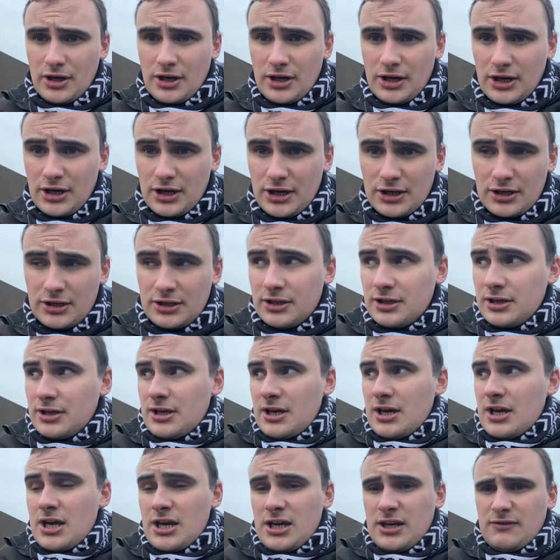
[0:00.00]
uh,
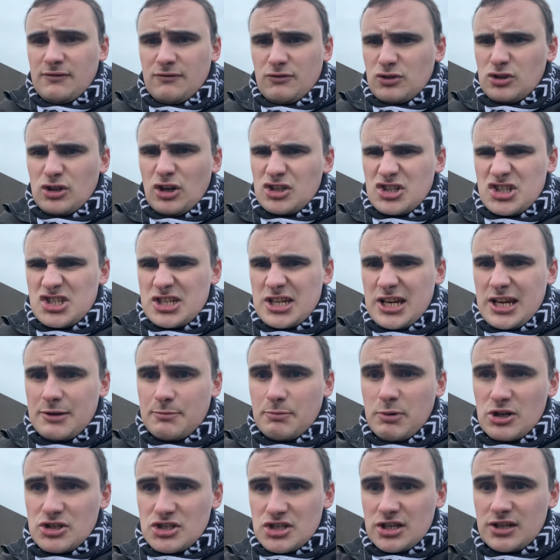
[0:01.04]
got to take the
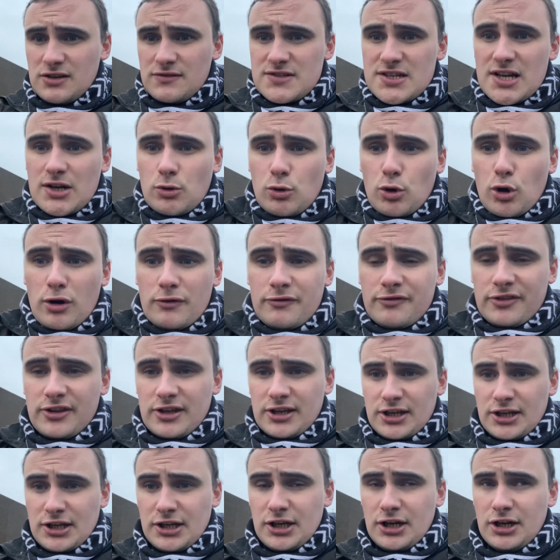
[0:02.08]
positives out of
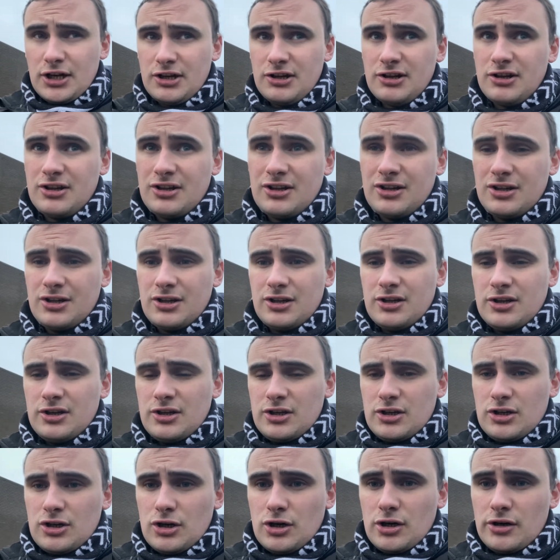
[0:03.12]
the
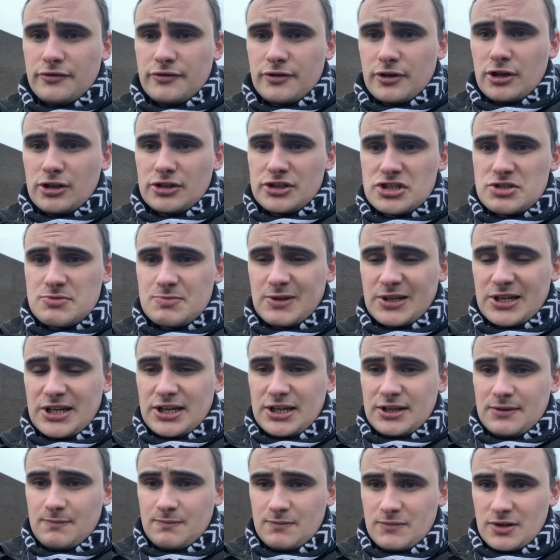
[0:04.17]
overall
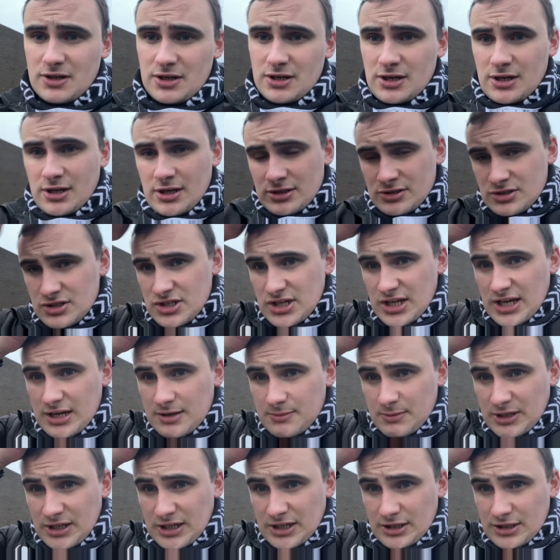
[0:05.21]
display today. I
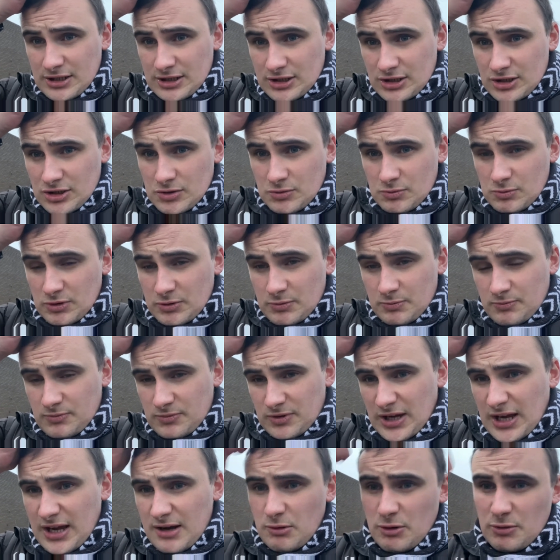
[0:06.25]
mean, uh, we
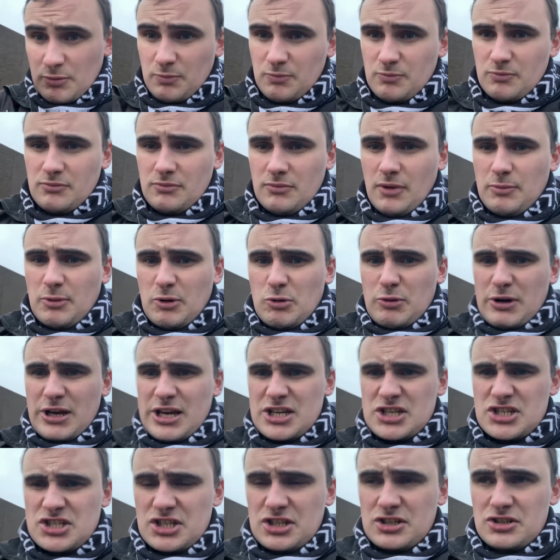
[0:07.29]
yeah we maybe
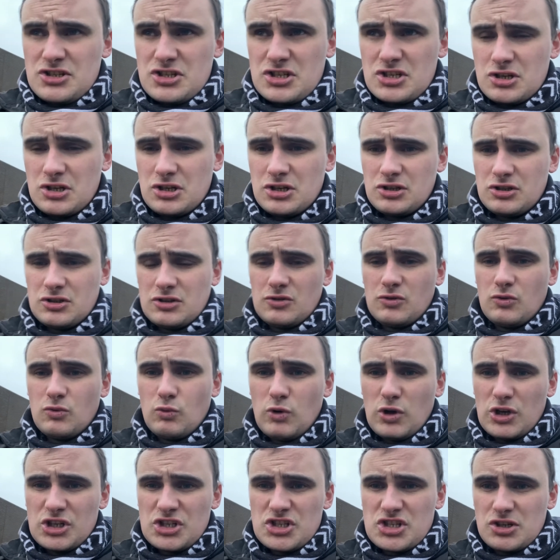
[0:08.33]
wasted
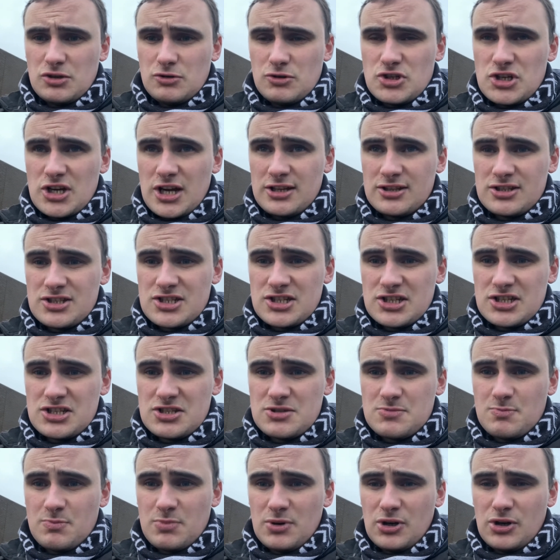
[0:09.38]
one or two chances,
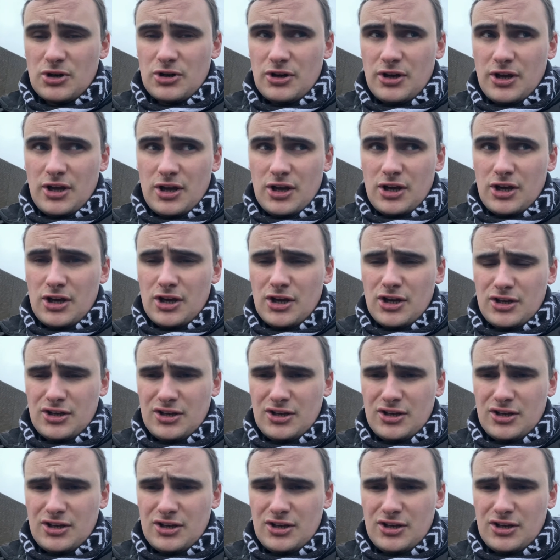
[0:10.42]
but uh,